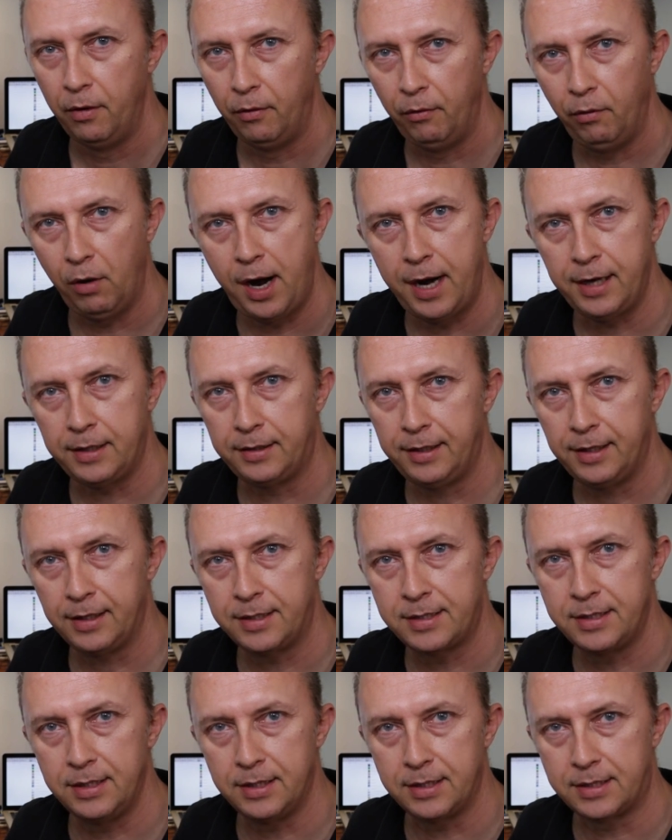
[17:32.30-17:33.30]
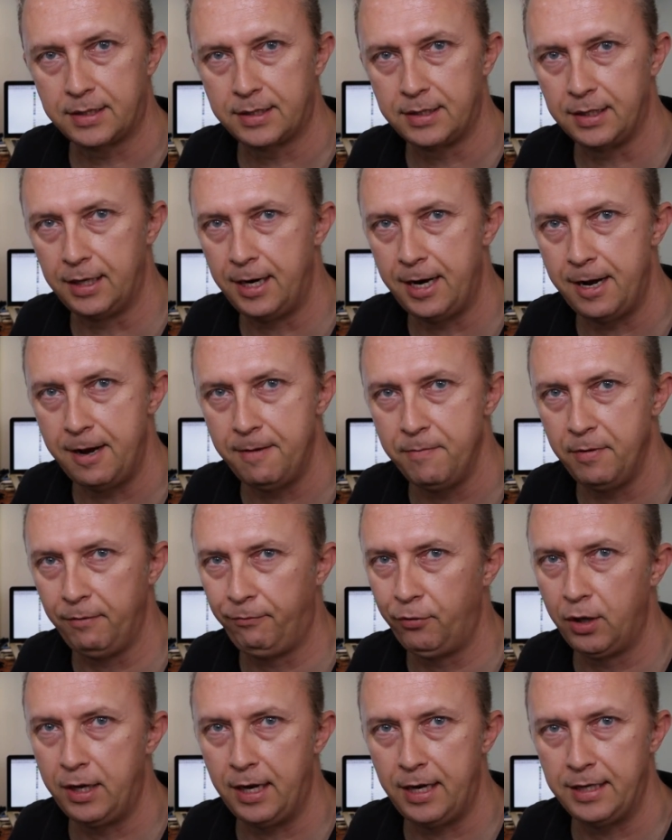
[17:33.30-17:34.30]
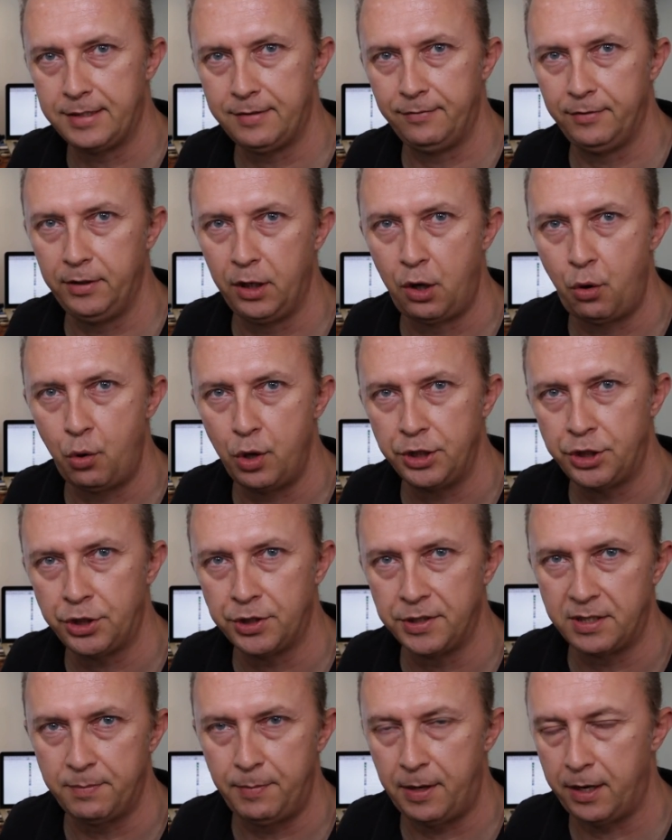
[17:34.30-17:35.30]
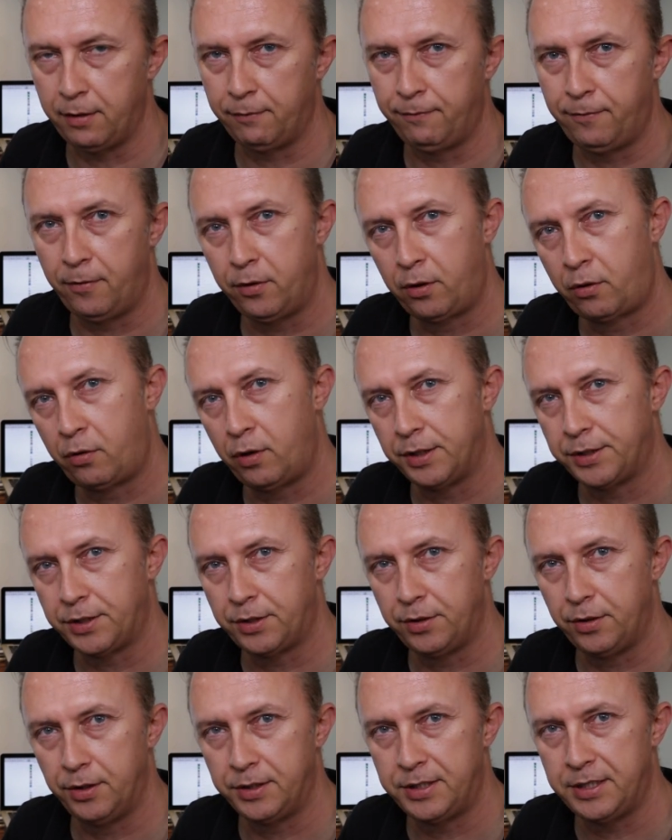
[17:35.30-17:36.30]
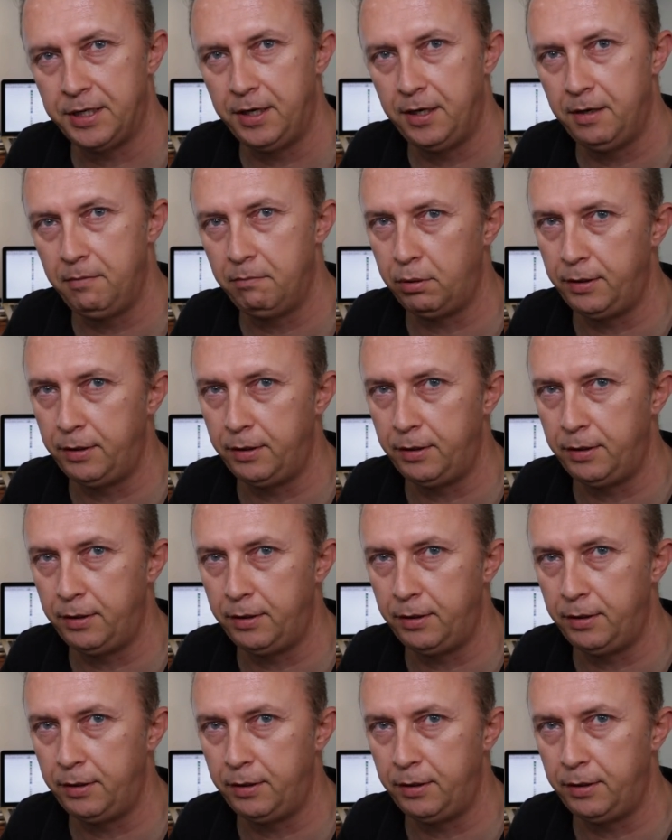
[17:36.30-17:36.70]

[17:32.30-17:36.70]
Right, that's it. If you guys have any questions about the Photocross 13,